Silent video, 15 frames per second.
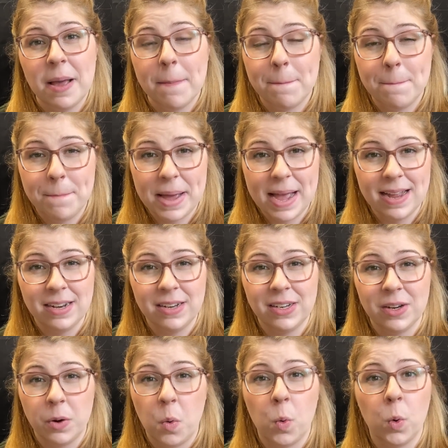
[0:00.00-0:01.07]
bend,
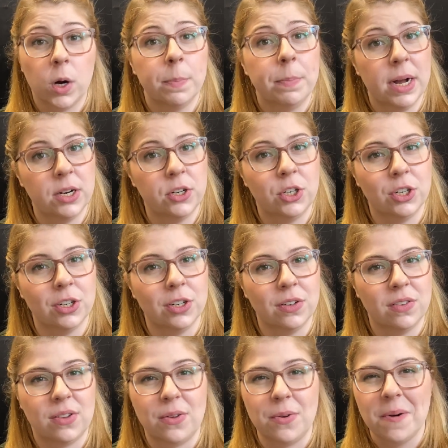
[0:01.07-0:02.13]
or puncture,
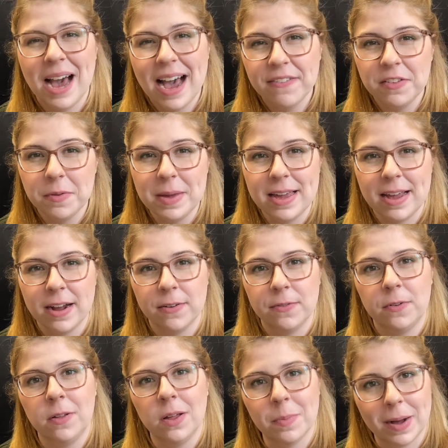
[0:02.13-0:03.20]
so you have to be
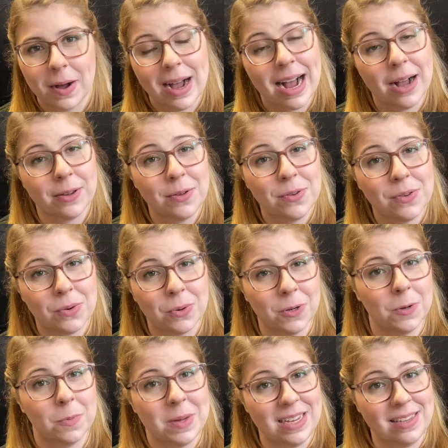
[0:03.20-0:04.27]
careful about how you store your
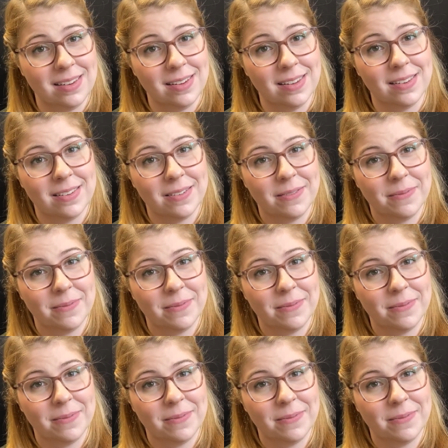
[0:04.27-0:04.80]
pieces.